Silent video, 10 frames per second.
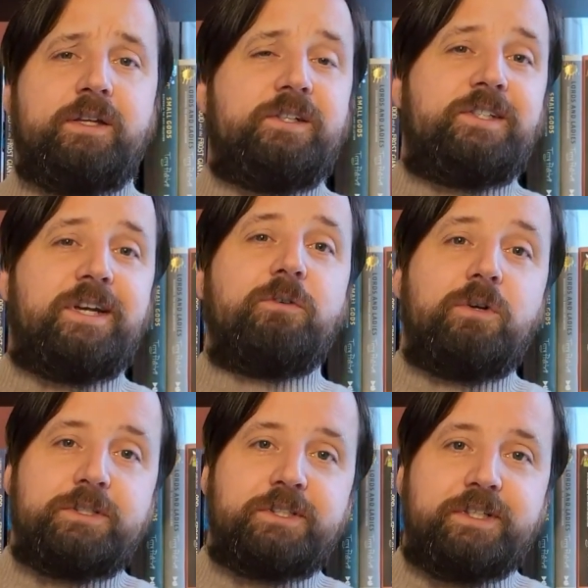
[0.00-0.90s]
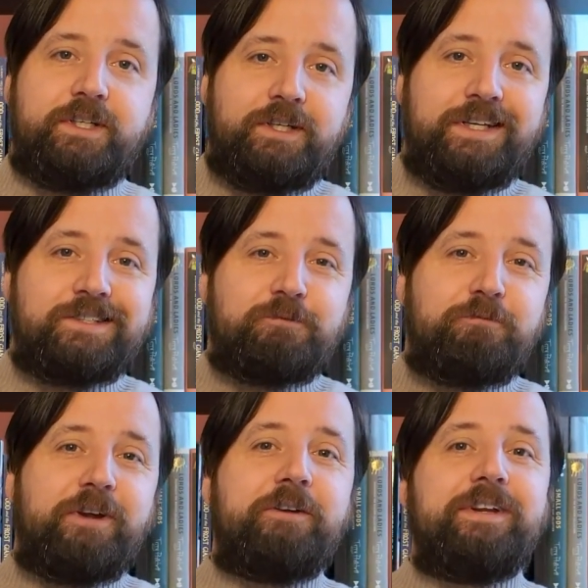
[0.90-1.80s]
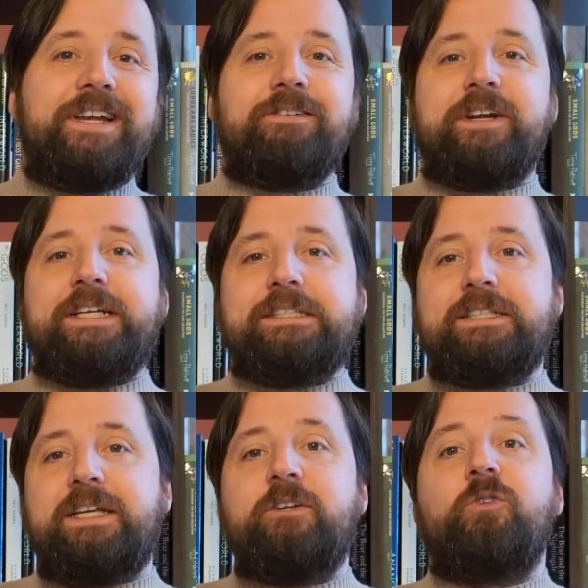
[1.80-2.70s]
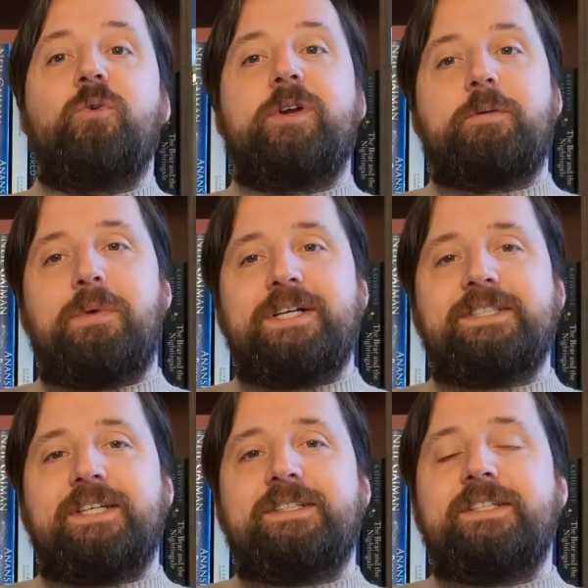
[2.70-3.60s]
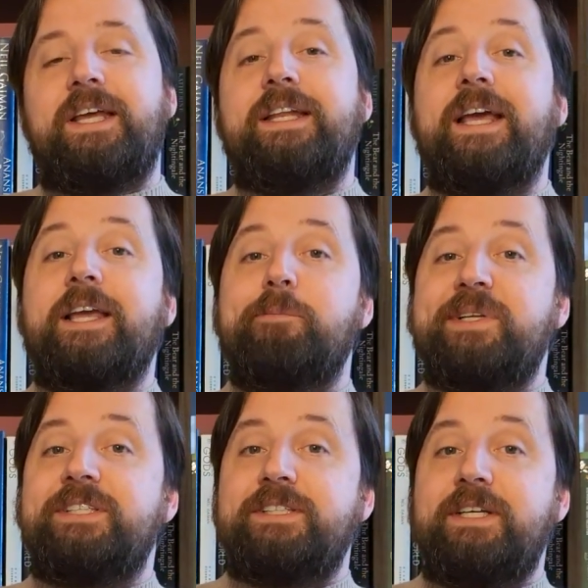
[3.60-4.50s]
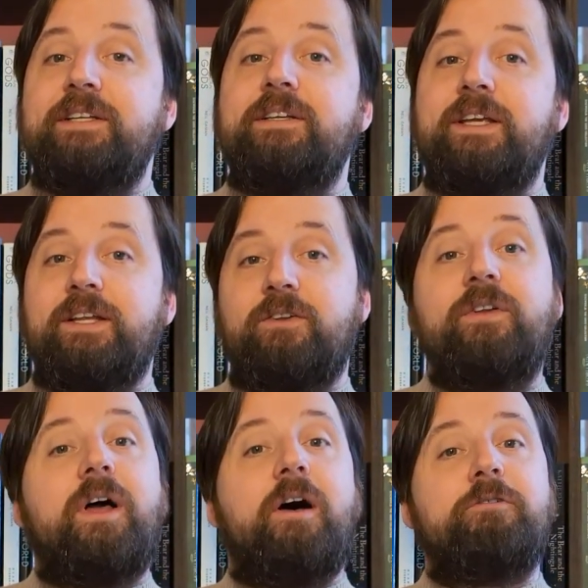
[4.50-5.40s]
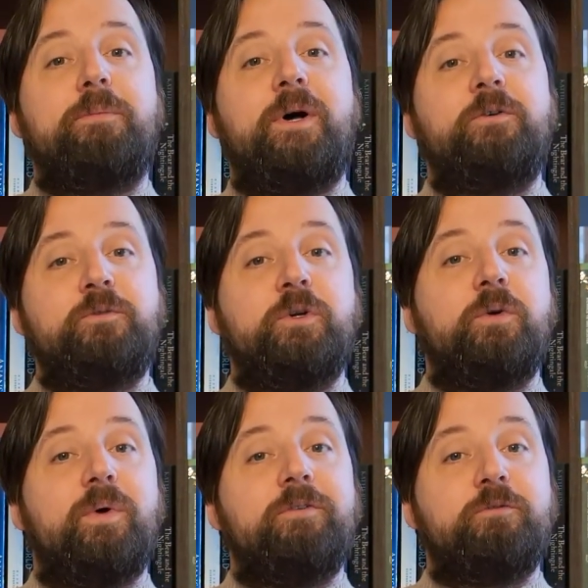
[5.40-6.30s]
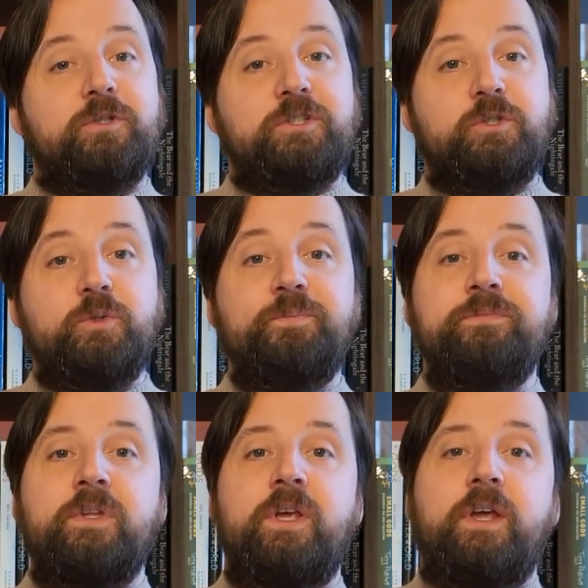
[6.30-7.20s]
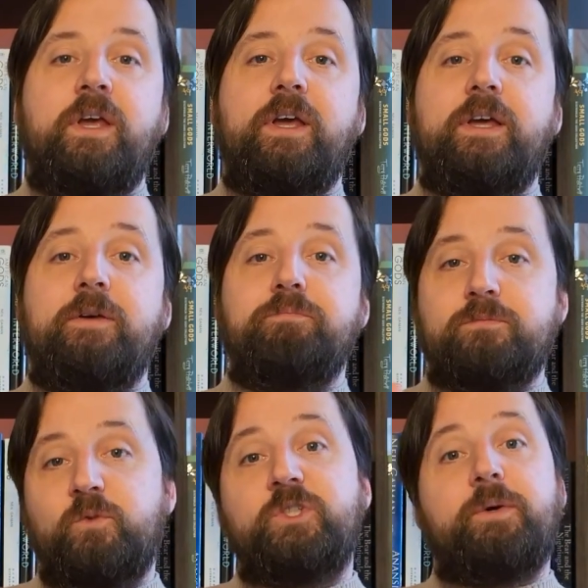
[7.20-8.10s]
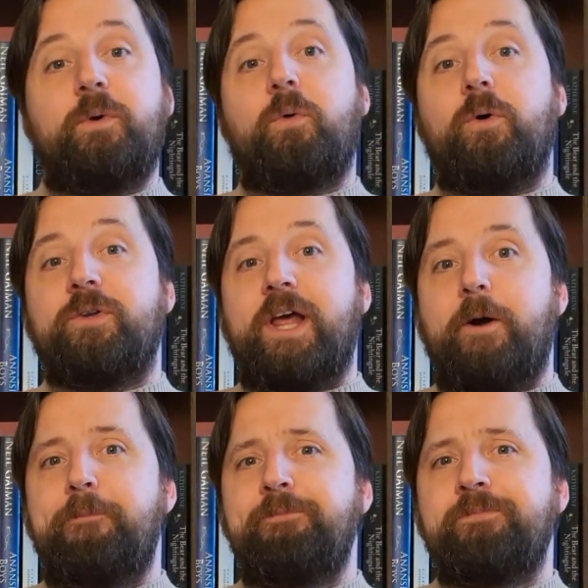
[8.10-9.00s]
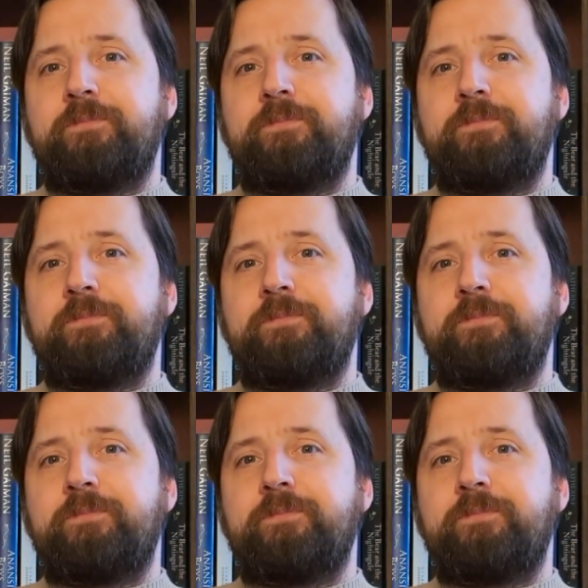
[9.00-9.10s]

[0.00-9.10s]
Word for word: Generosity is very ingrained in the Nordic mindset, and that can be seen in Havamal 4142, um, which I will quote now.